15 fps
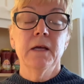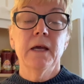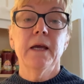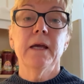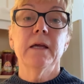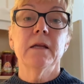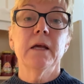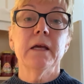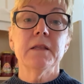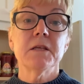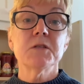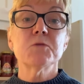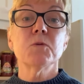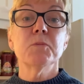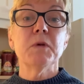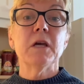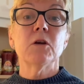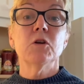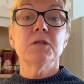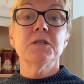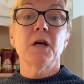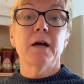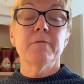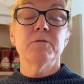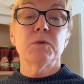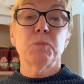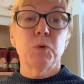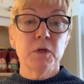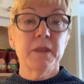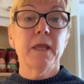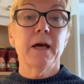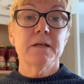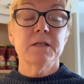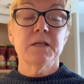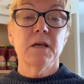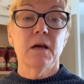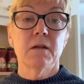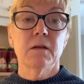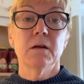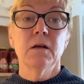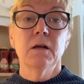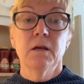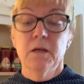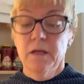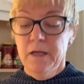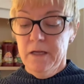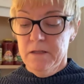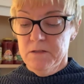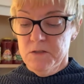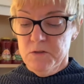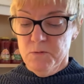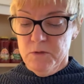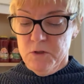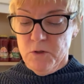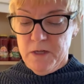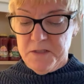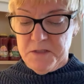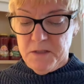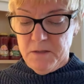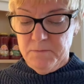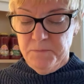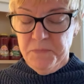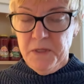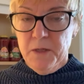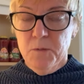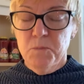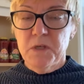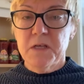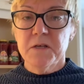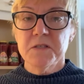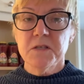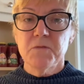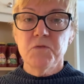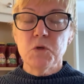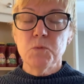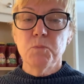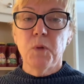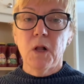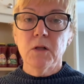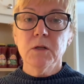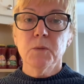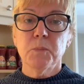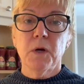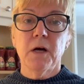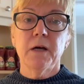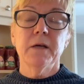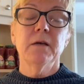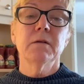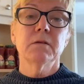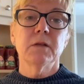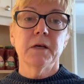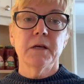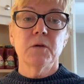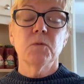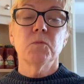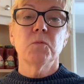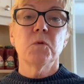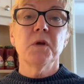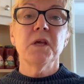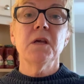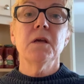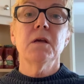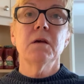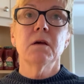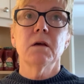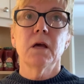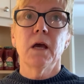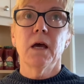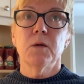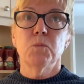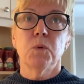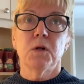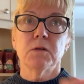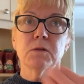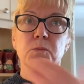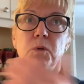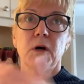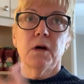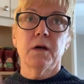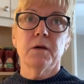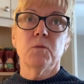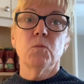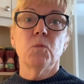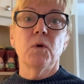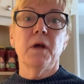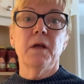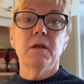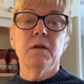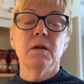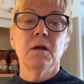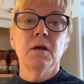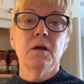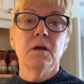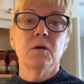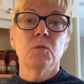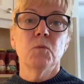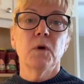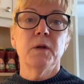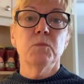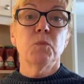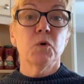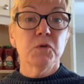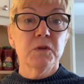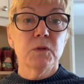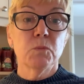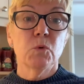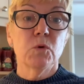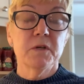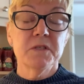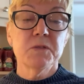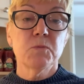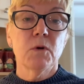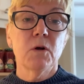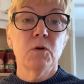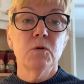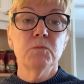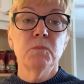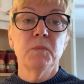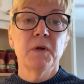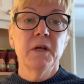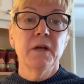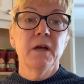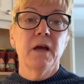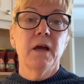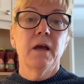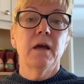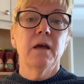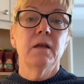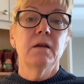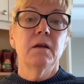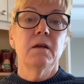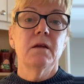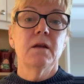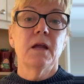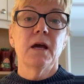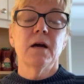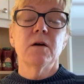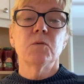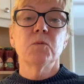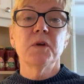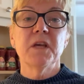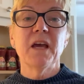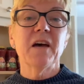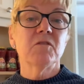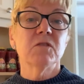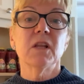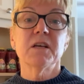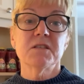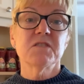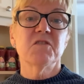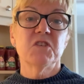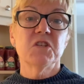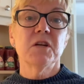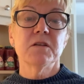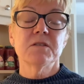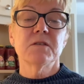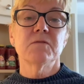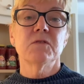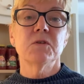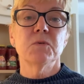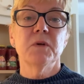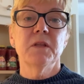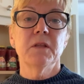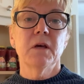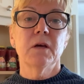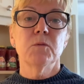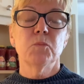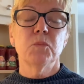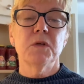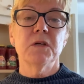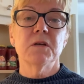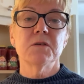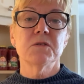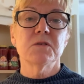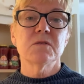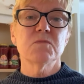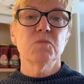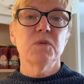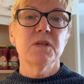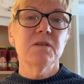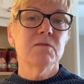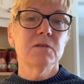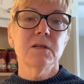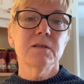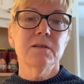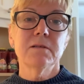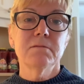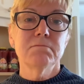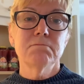And this would be a good time to put that together and to address it. Because if you bulk buy, like we had bulk buy when both the boys were home, and now we have less of a chance of doing that because we really